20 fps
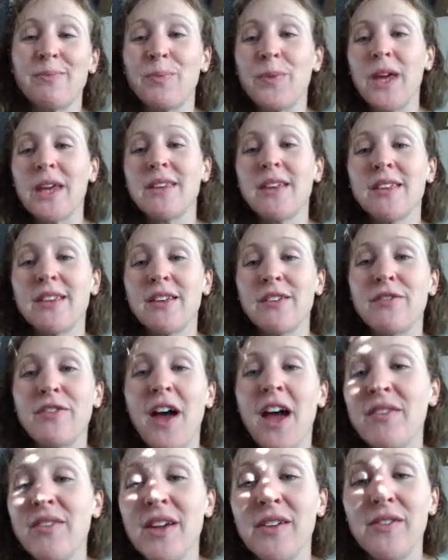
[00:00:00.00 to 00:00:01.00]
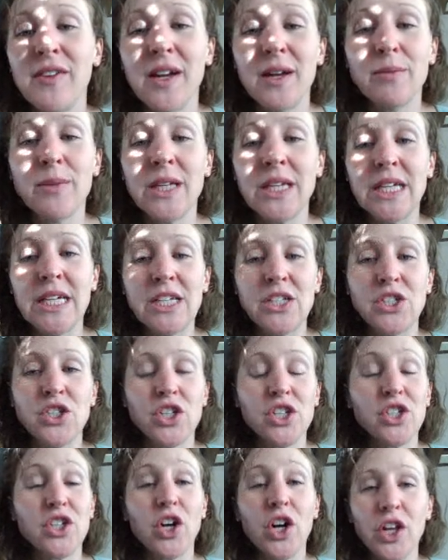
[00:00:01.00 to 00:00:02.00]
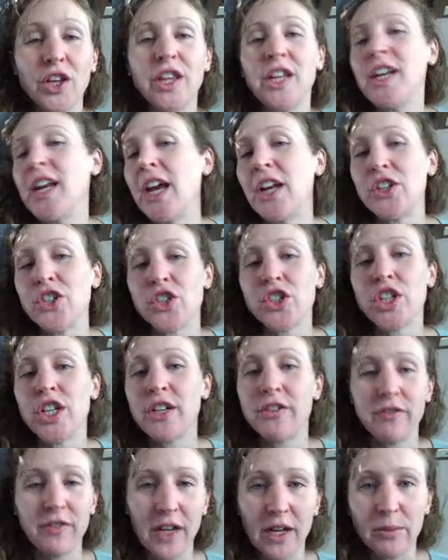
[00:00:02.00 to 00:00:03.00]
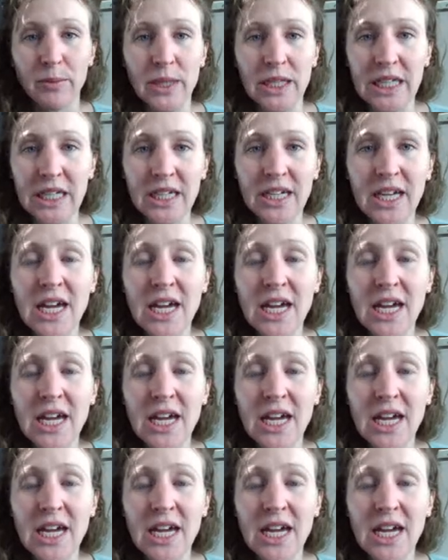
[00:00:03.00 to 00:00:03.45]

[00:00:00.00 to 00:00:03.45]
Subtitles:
And then the 5A family is just called the nitrogen family.